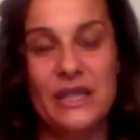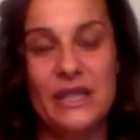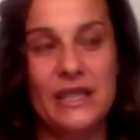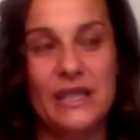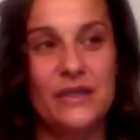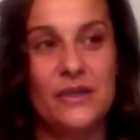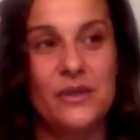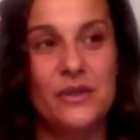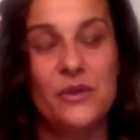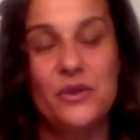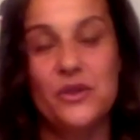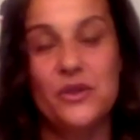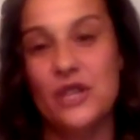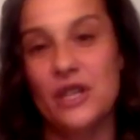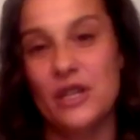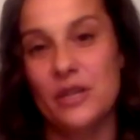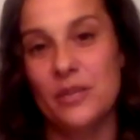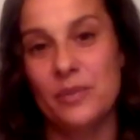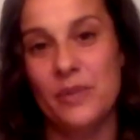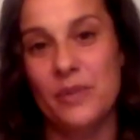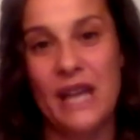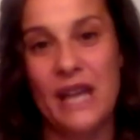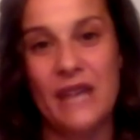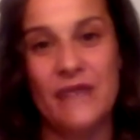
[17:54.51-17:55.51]
to share
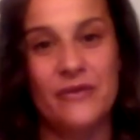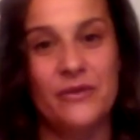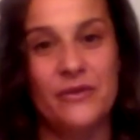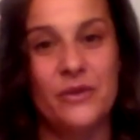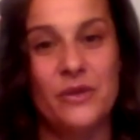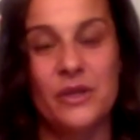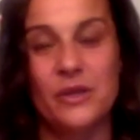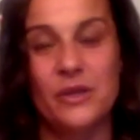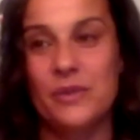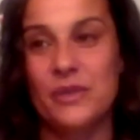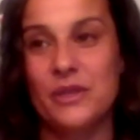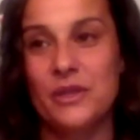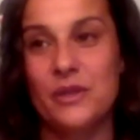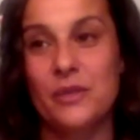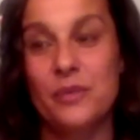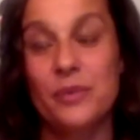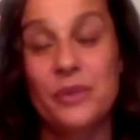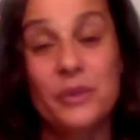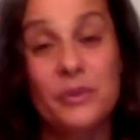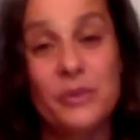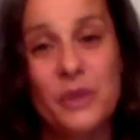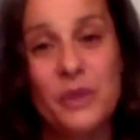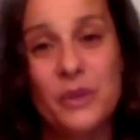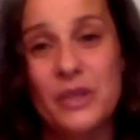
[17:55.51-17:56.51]
platforms to
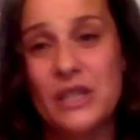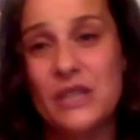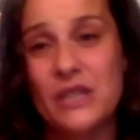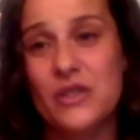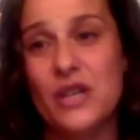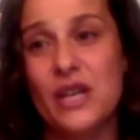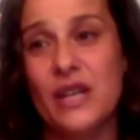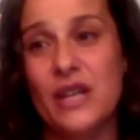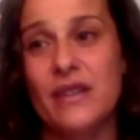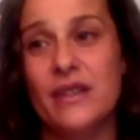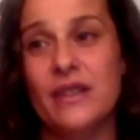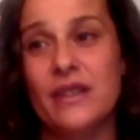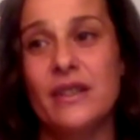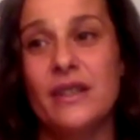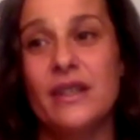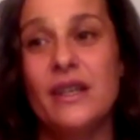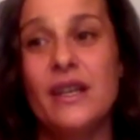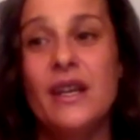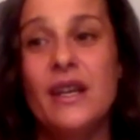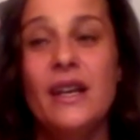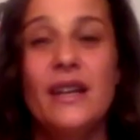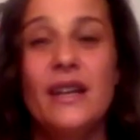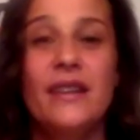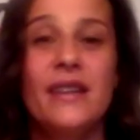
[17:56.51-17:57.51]
promote each other,
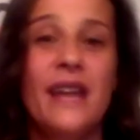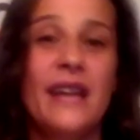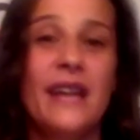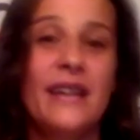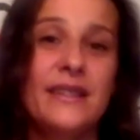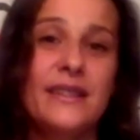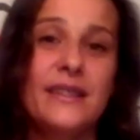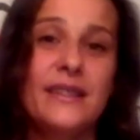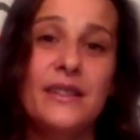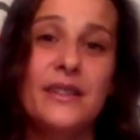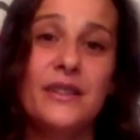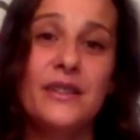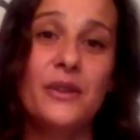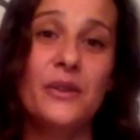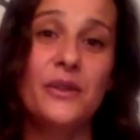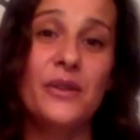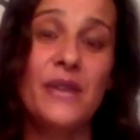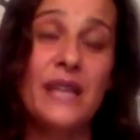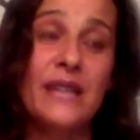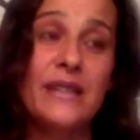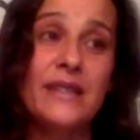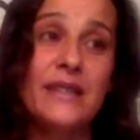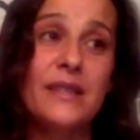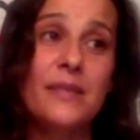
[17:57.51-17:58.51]
that's
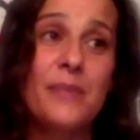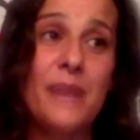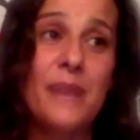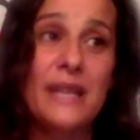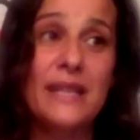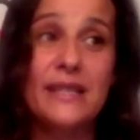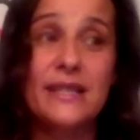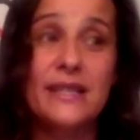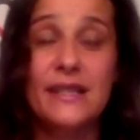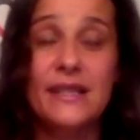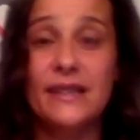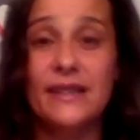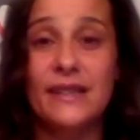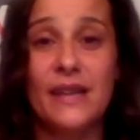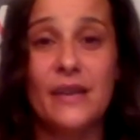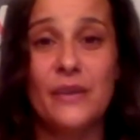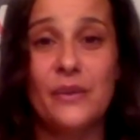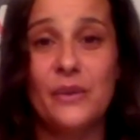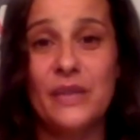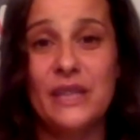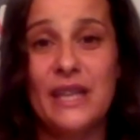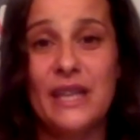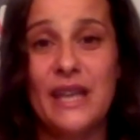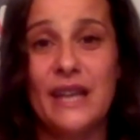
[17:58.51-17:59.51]
the best thing that
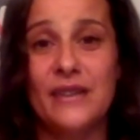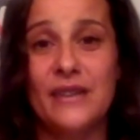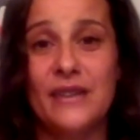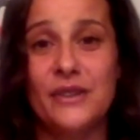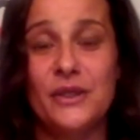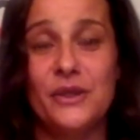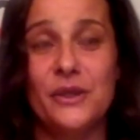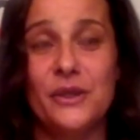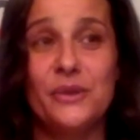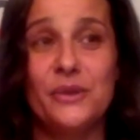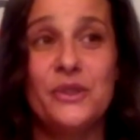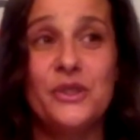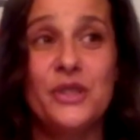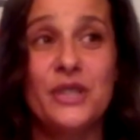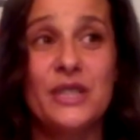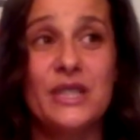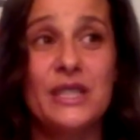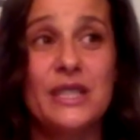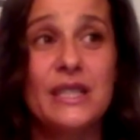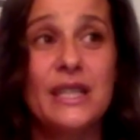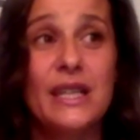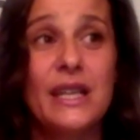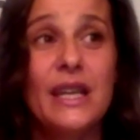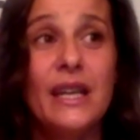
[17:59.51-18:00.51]
we can do.
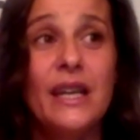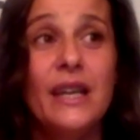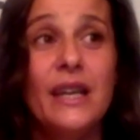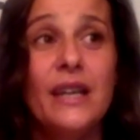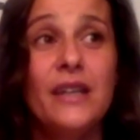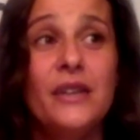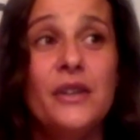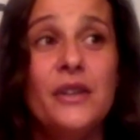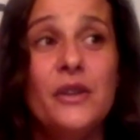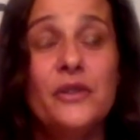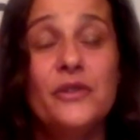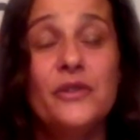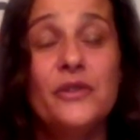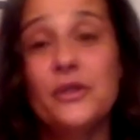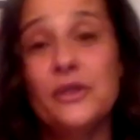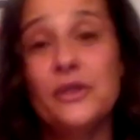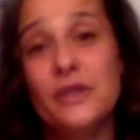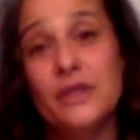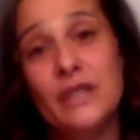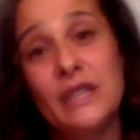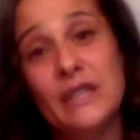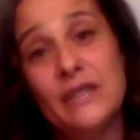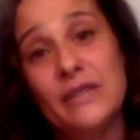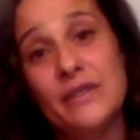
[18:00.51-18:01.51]
Just,
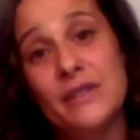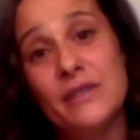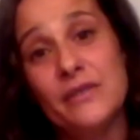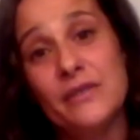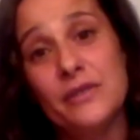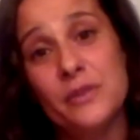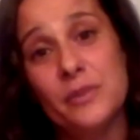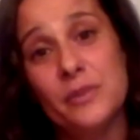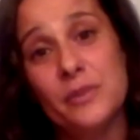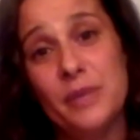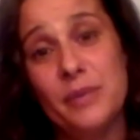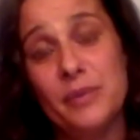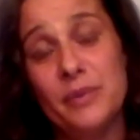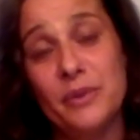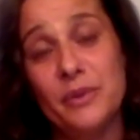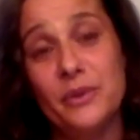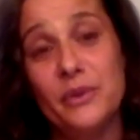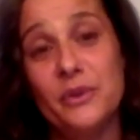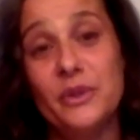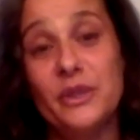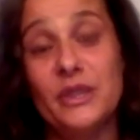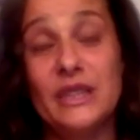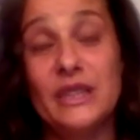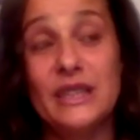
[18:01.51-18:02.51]
even for people
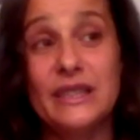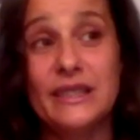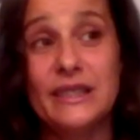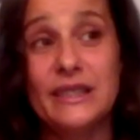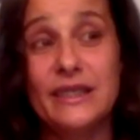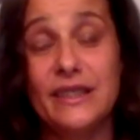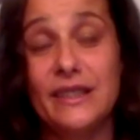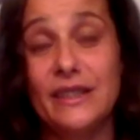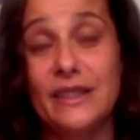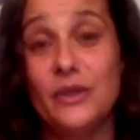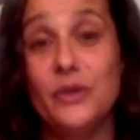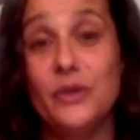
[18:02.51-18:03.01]
who are listening who